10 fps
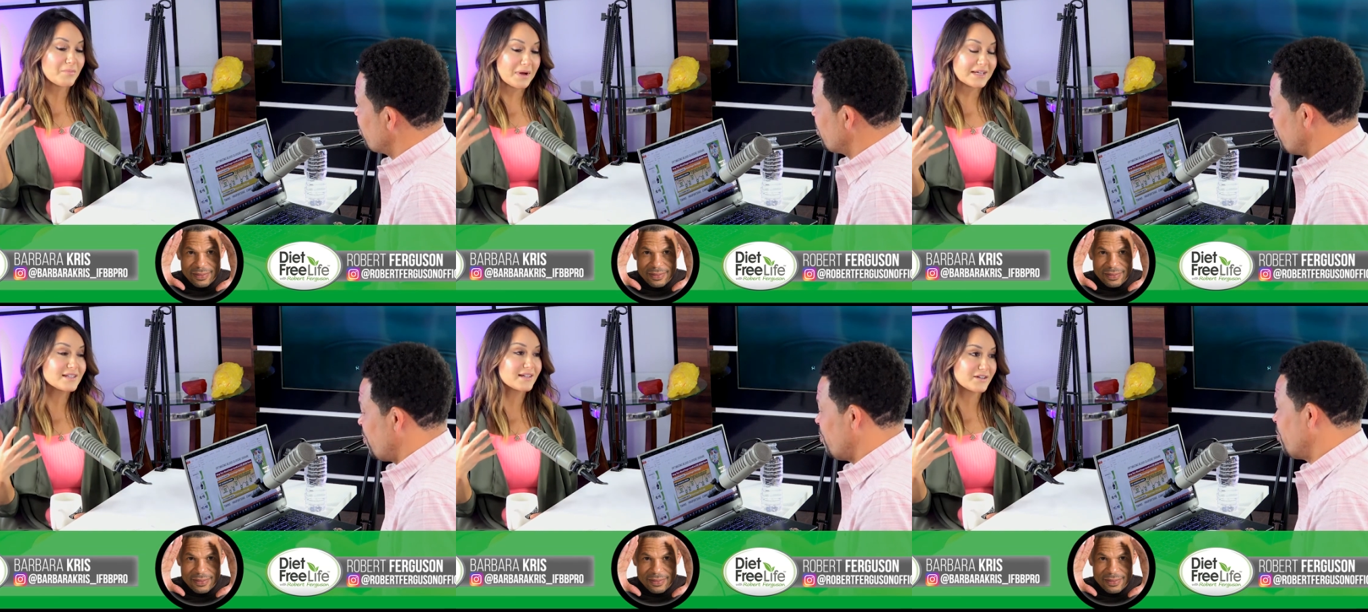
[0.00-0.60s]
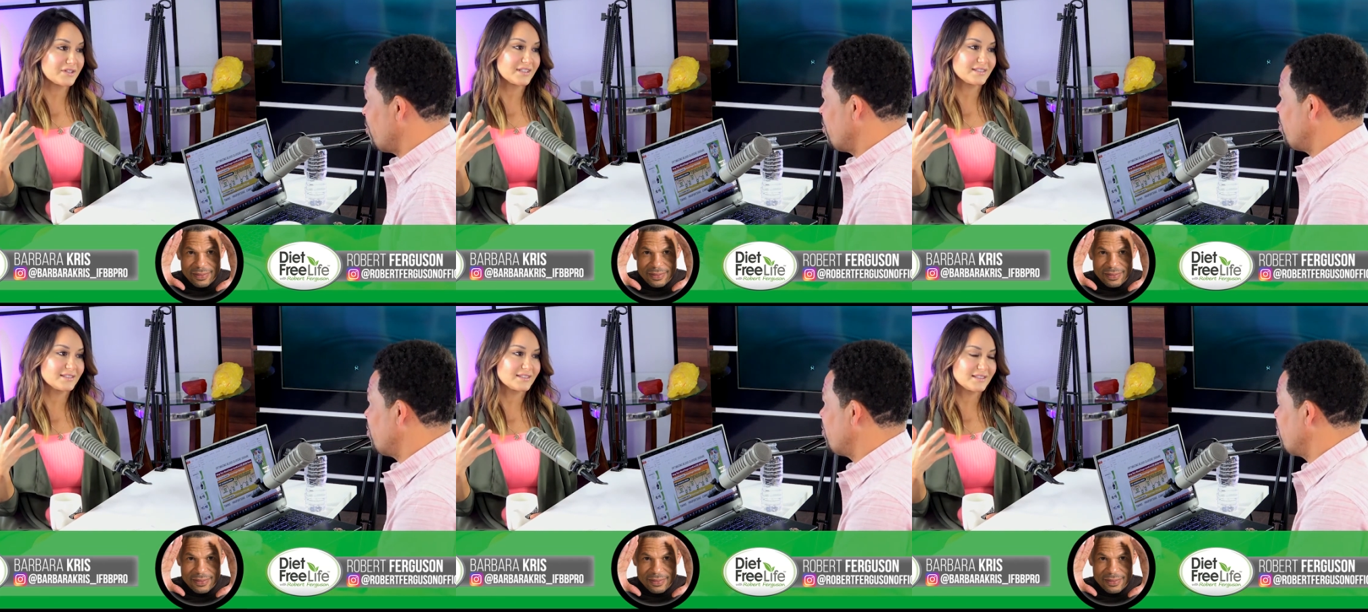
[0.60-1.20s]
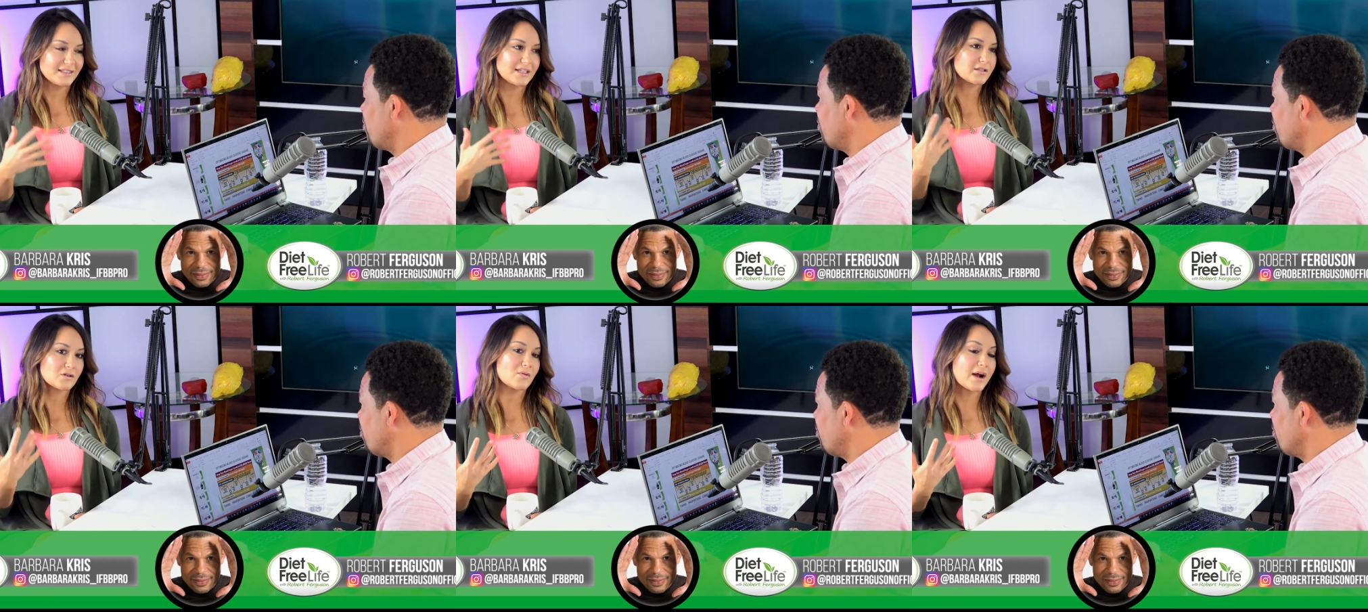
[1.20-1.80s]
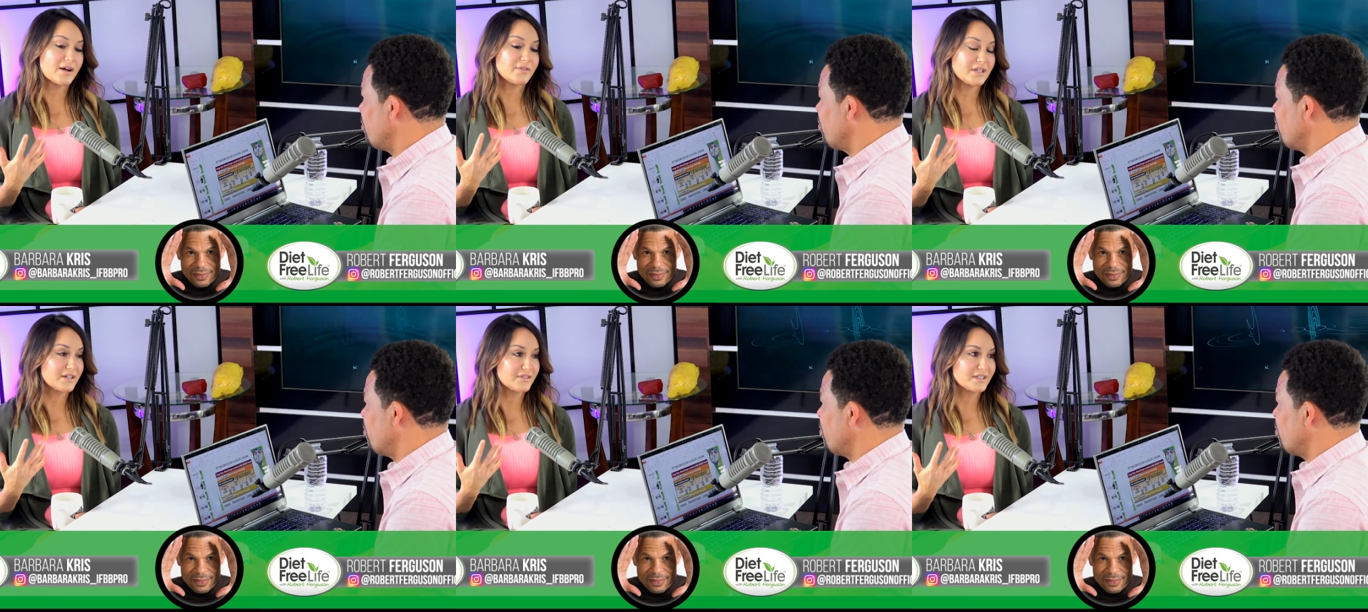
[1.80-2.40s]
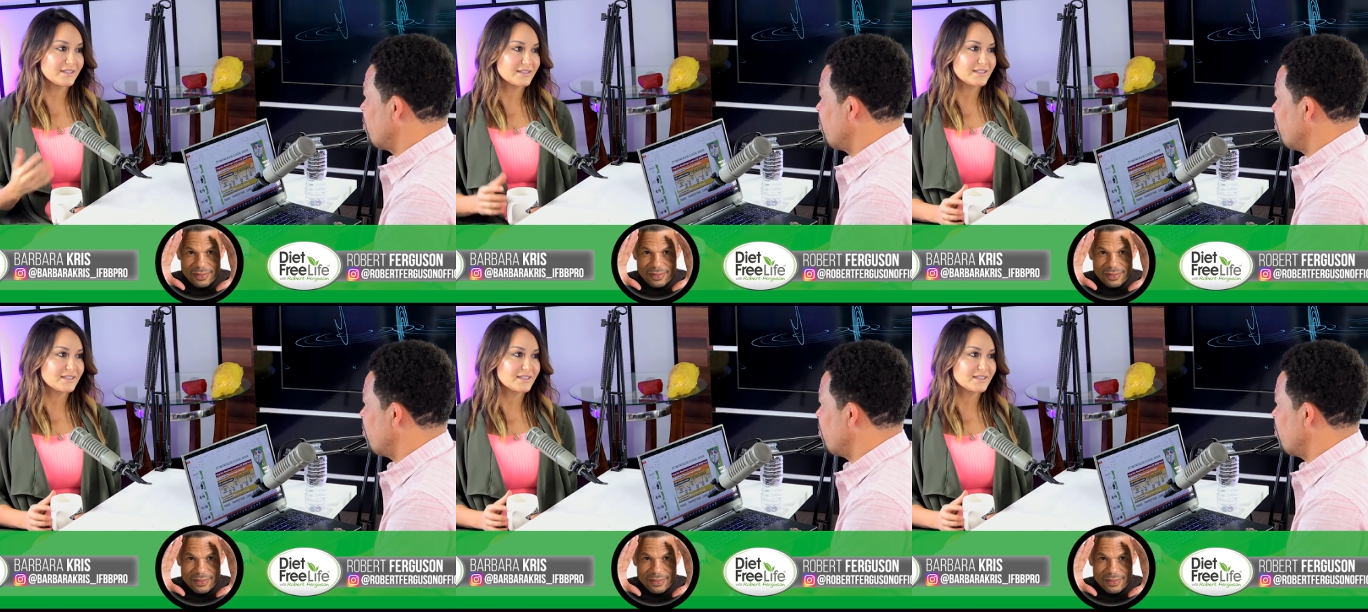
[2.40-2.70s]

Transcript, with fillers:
Speaker 1: reminded of it, like the gravity of it,